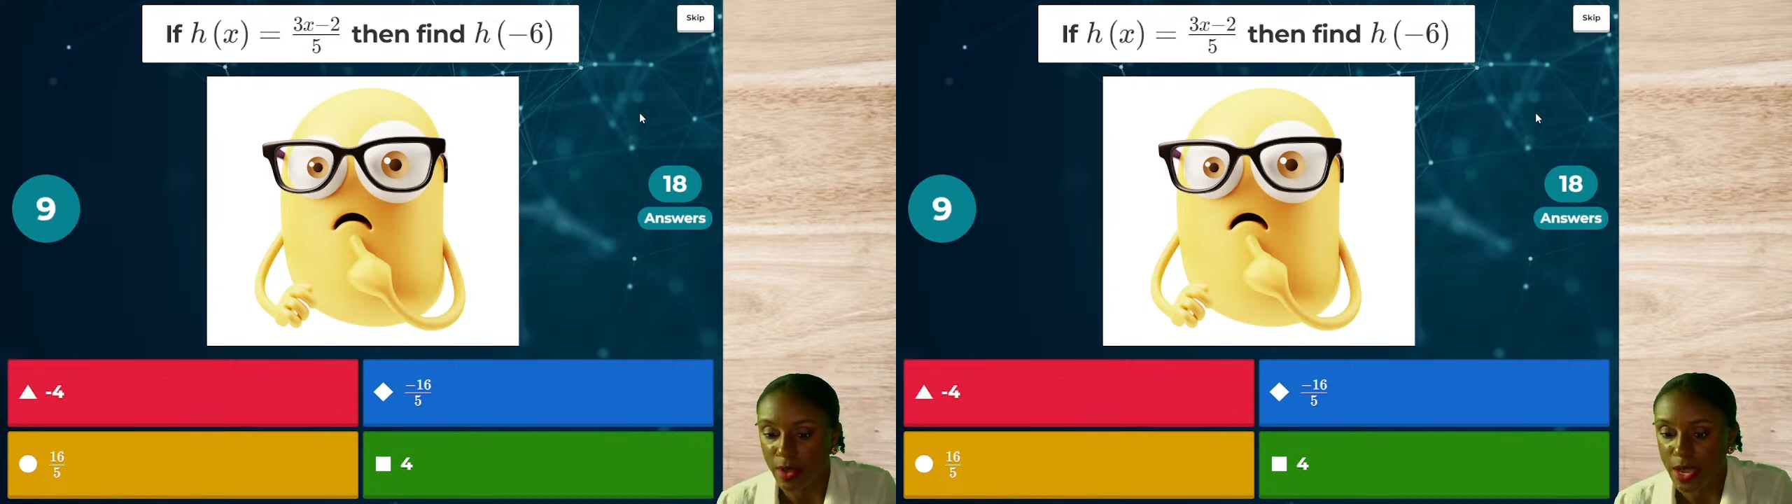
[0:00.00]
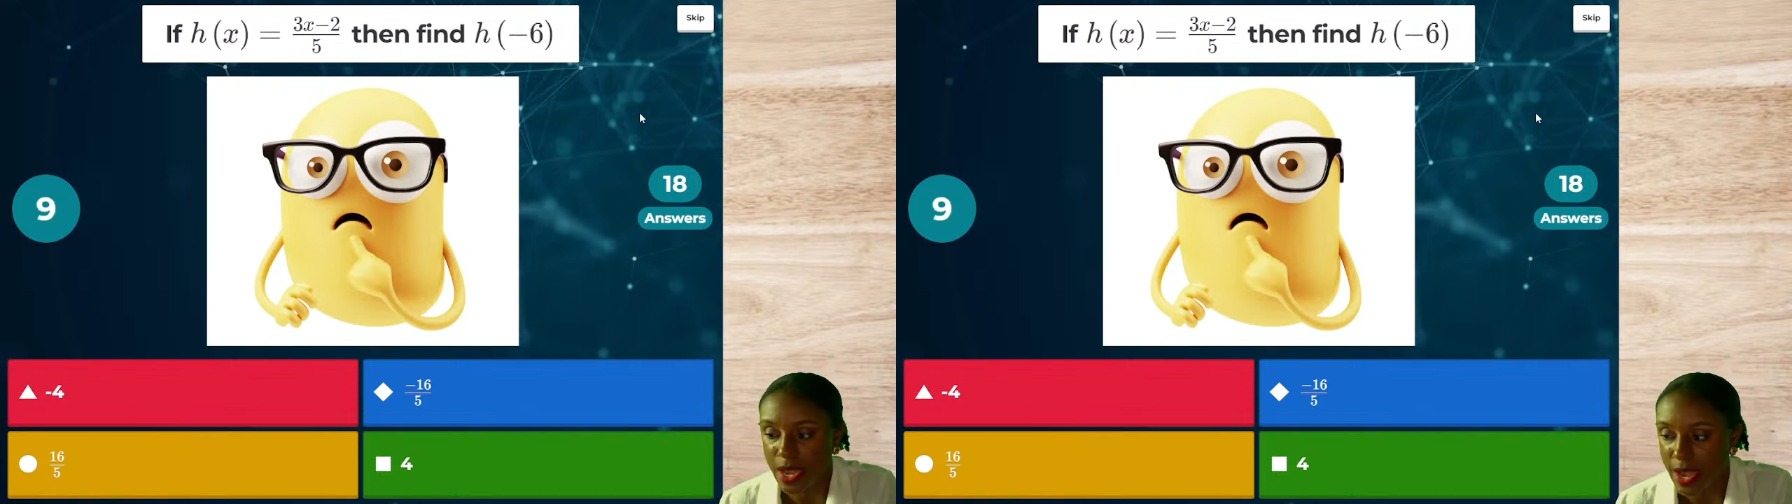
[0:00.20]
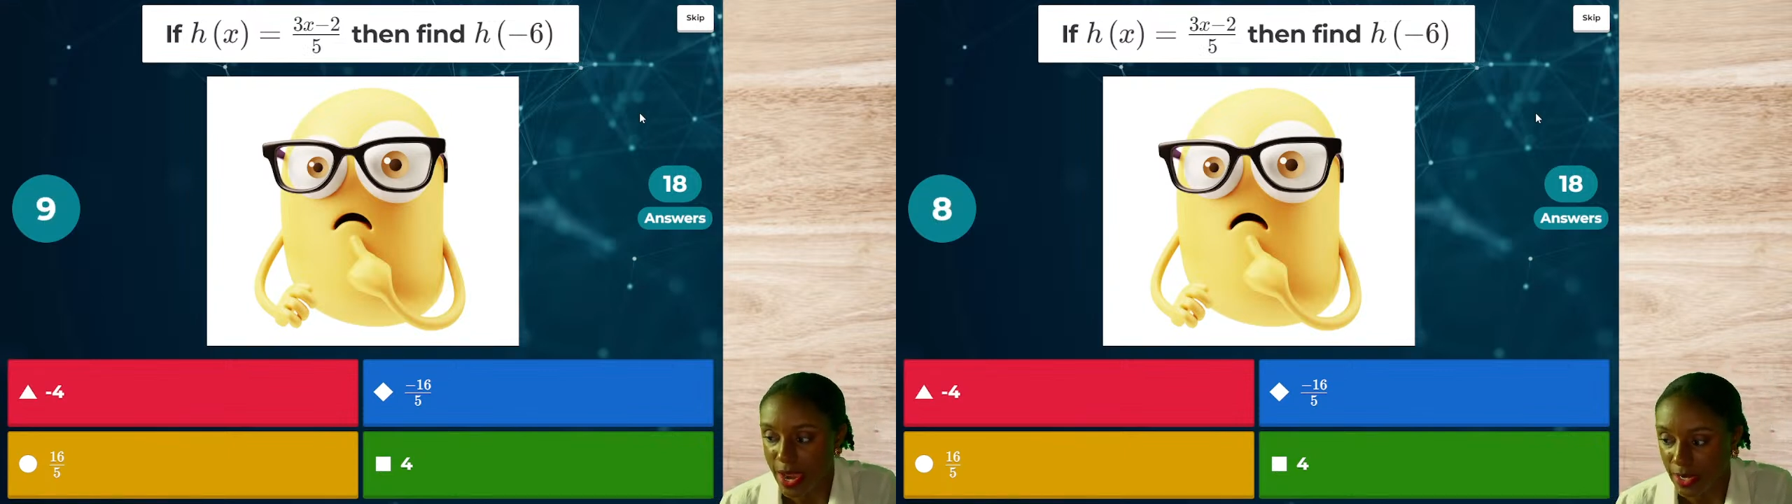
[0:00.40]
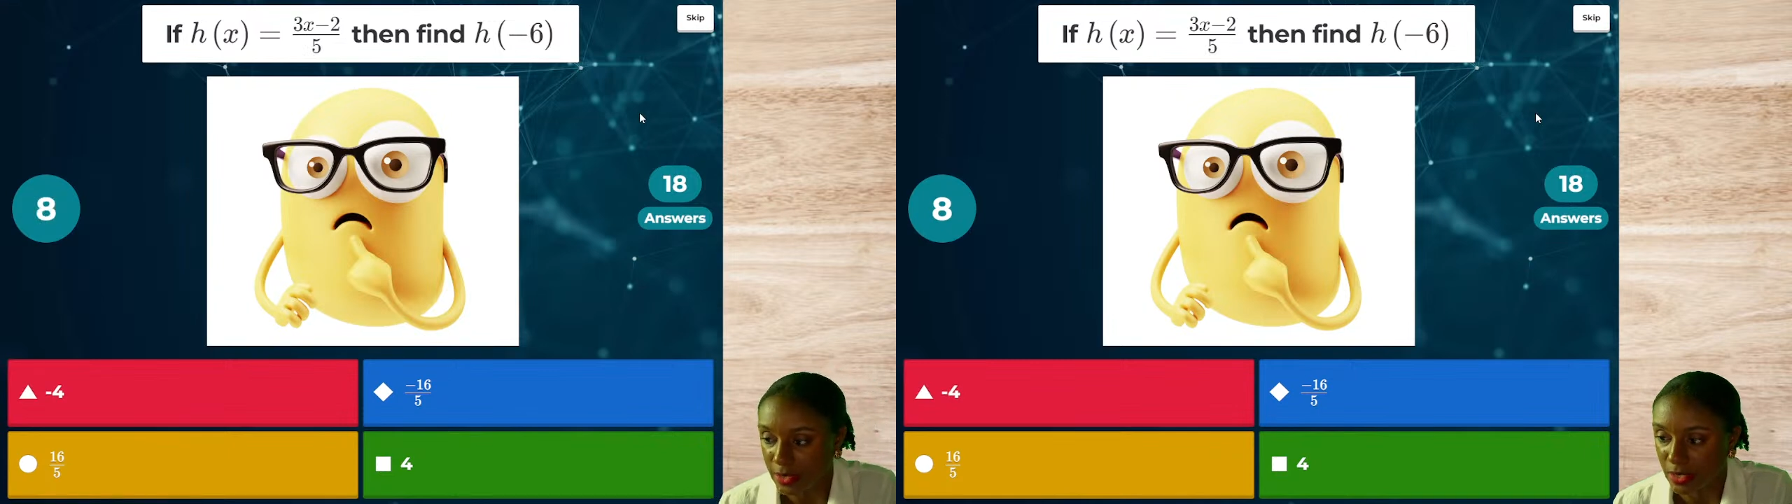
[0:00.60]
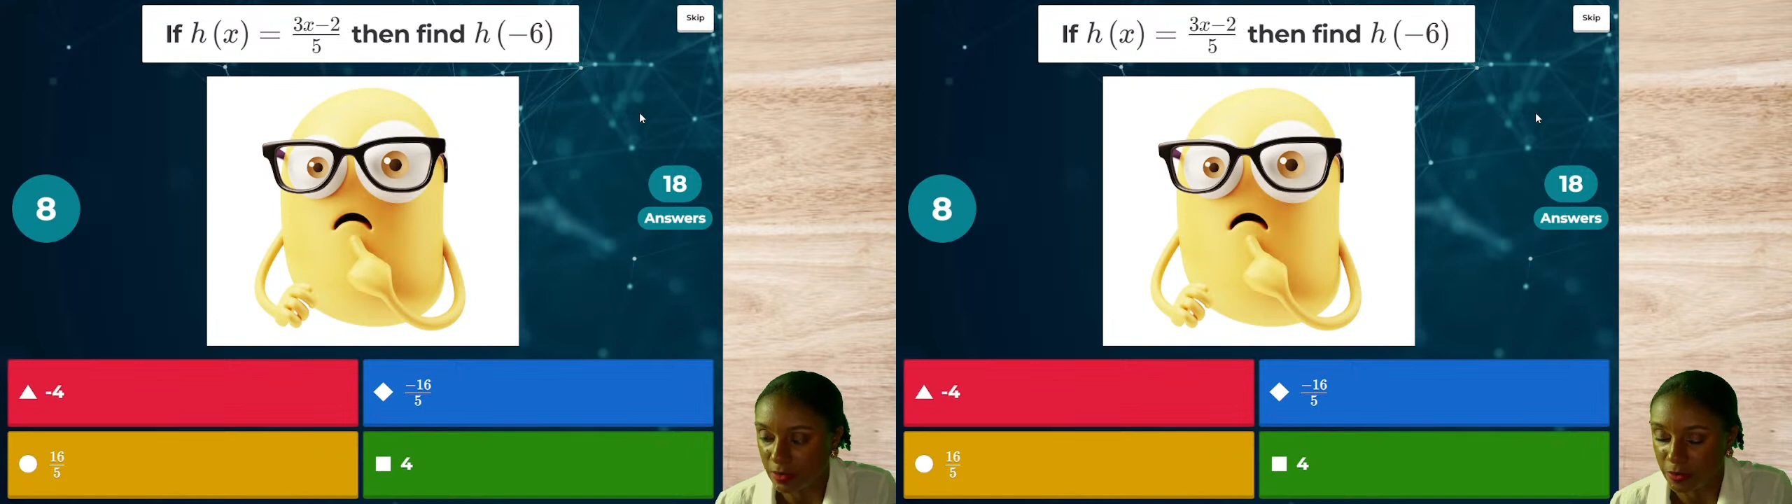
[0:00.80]

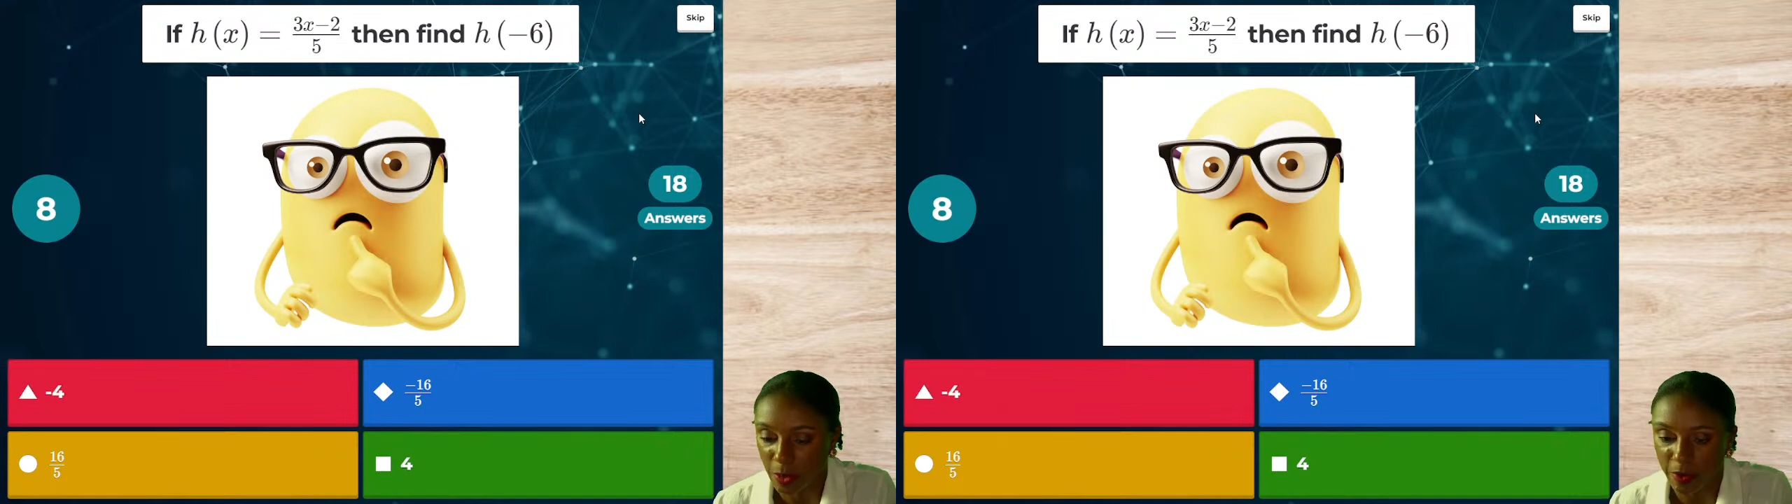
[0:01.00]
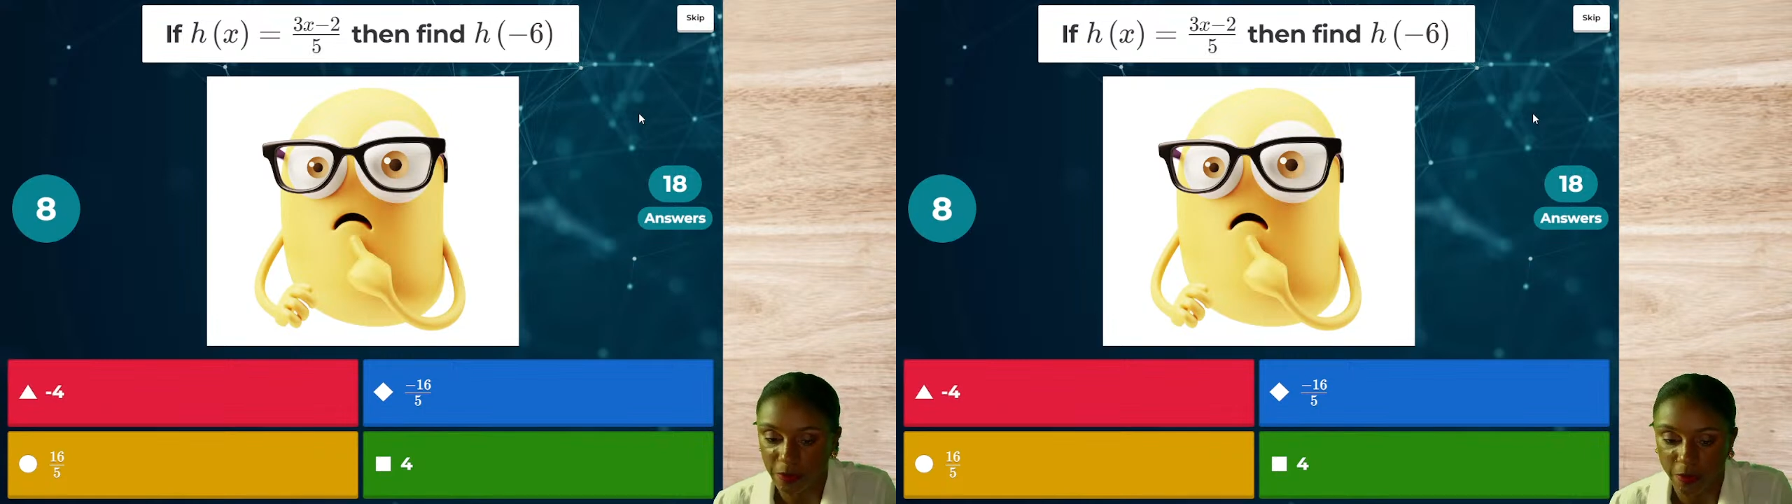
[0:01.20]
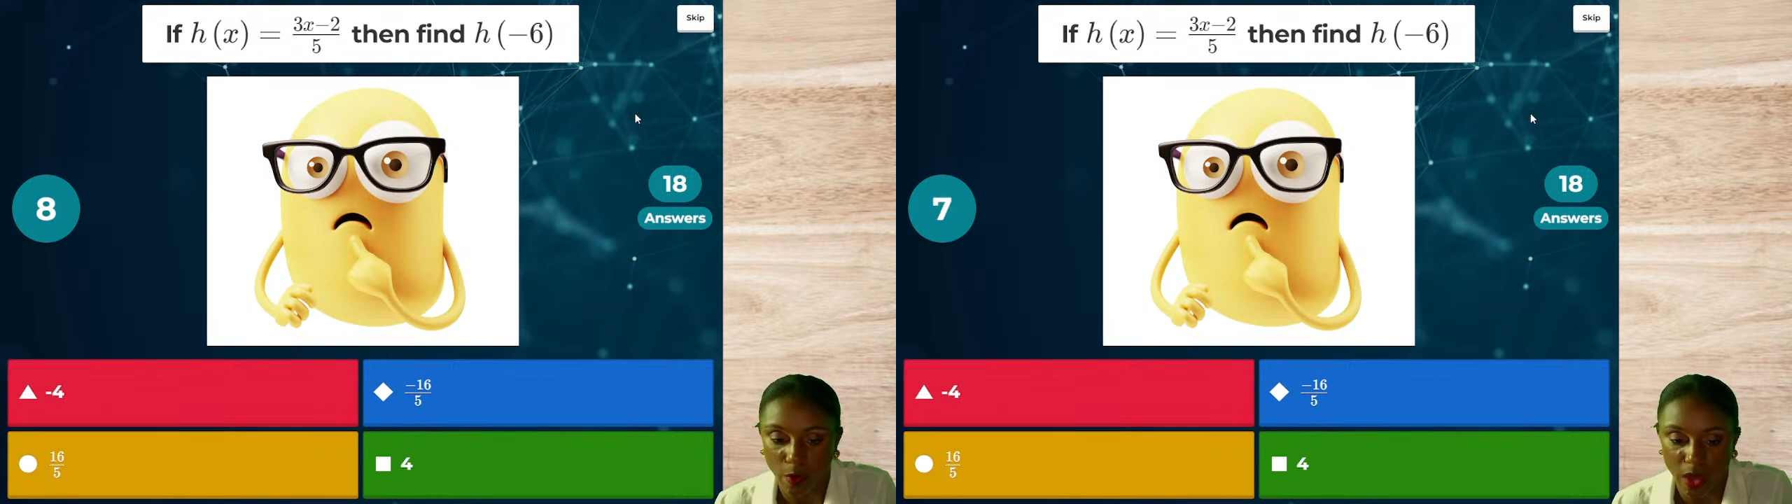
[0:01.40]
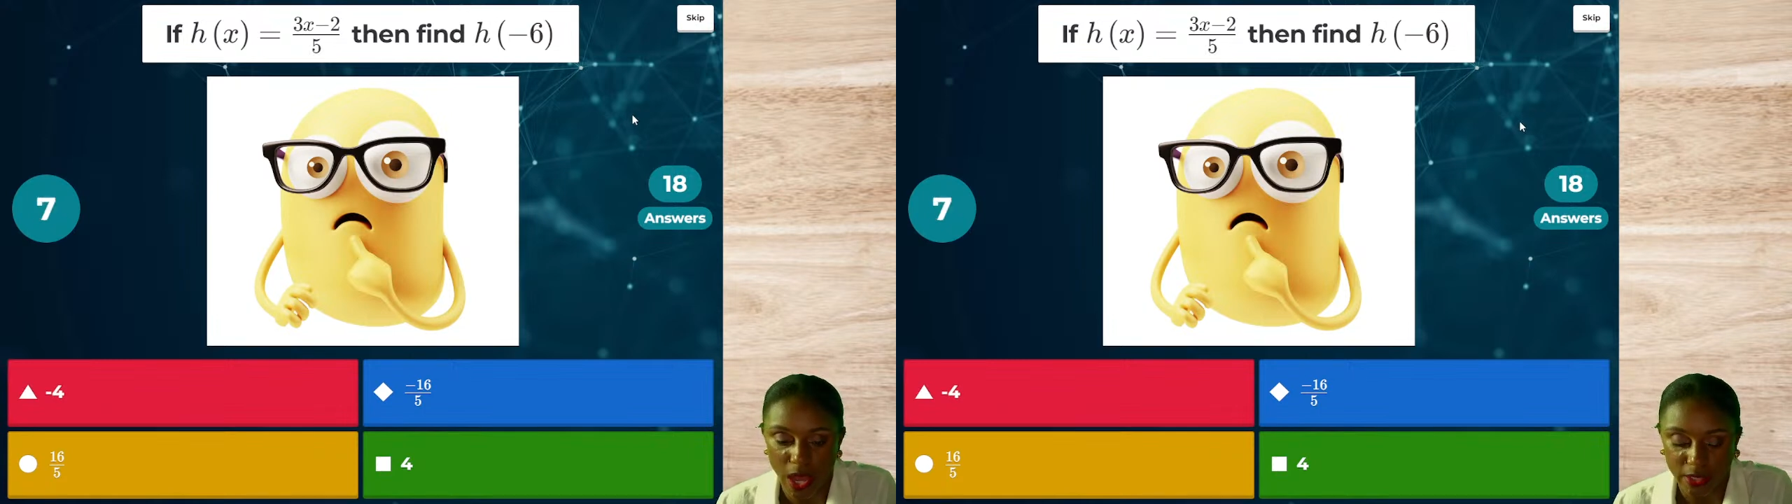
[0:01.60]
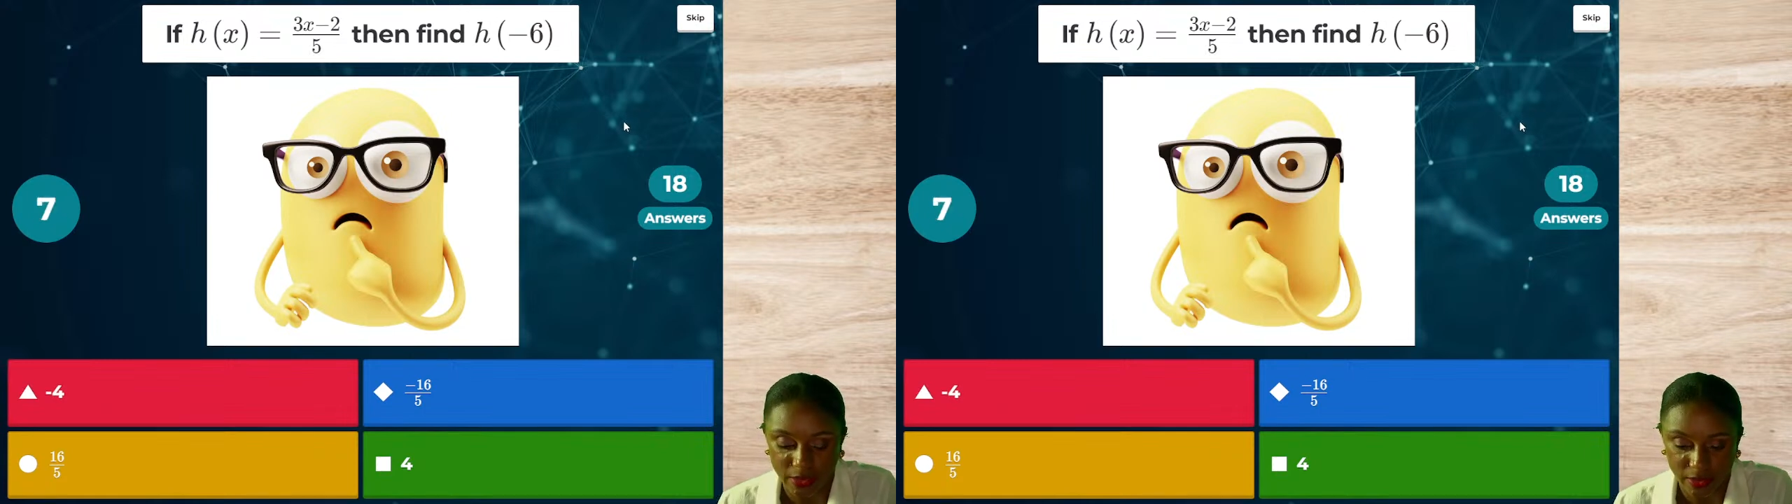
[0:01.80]
negative number for our
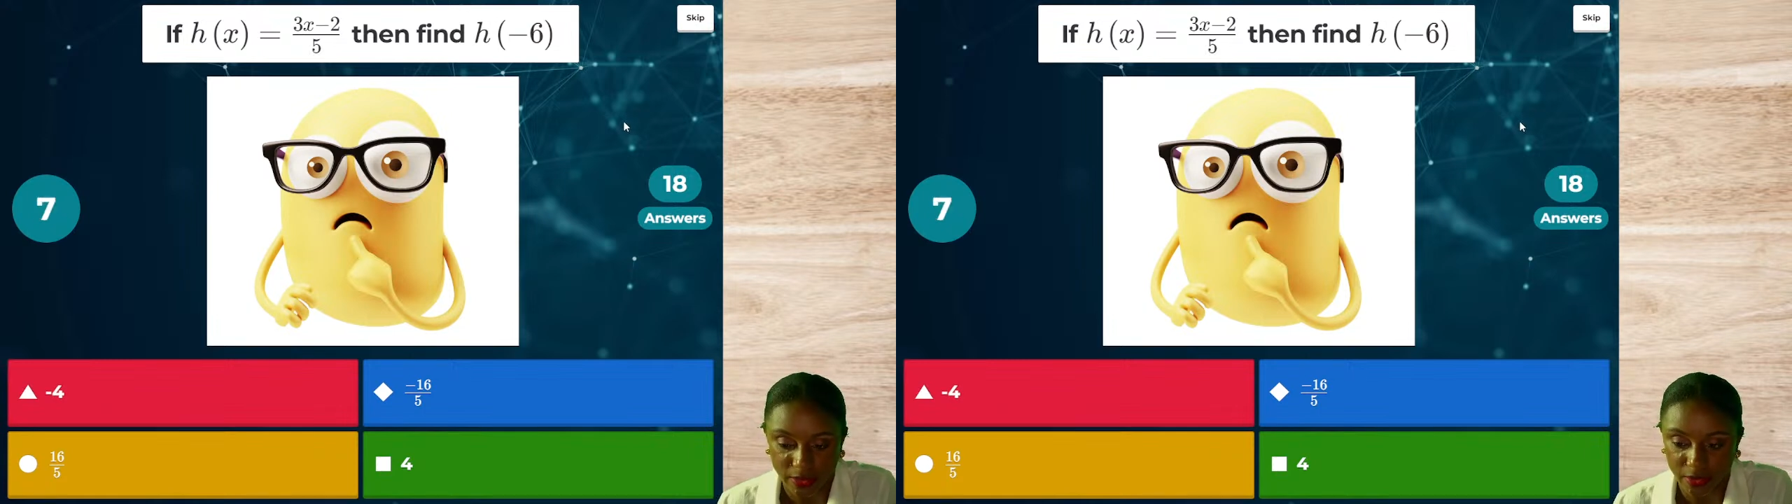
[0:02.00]
answer.